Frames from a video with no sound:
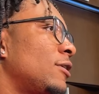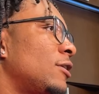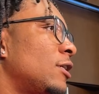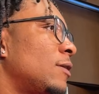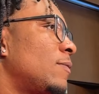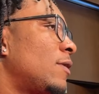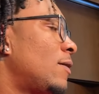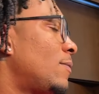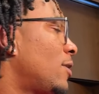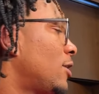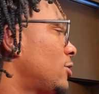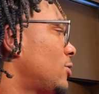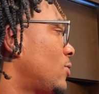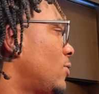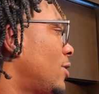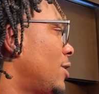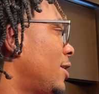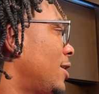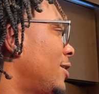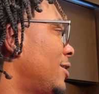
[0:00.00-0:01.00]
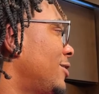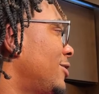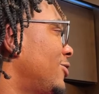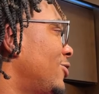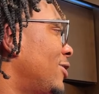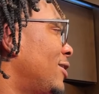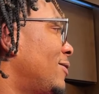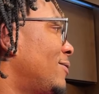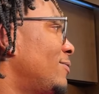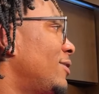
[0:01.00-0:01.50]
good about my squad. You
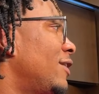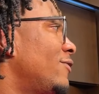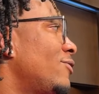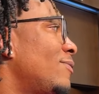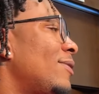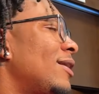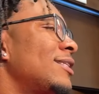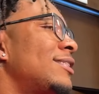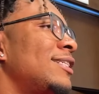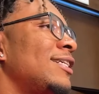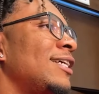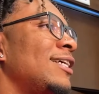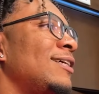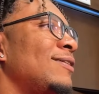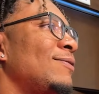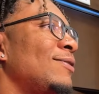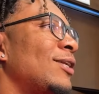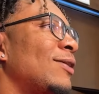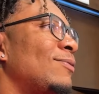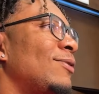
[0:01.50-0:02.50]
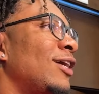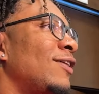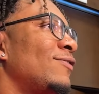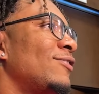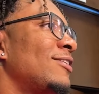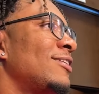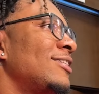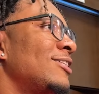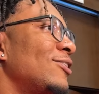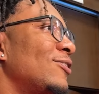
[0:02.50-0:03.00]
know, I'm loving my team, and I'm
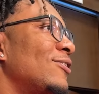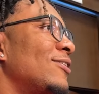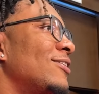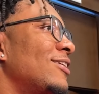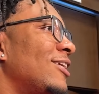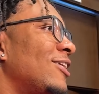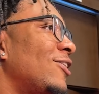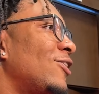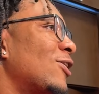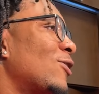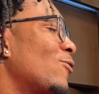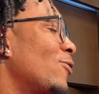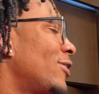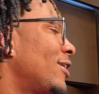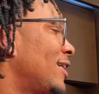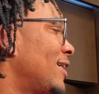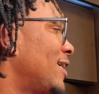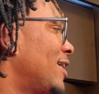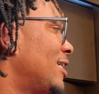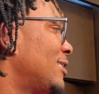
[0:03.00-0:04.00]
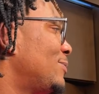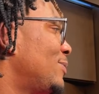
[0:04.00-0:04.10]
loving, you know, all the work the guys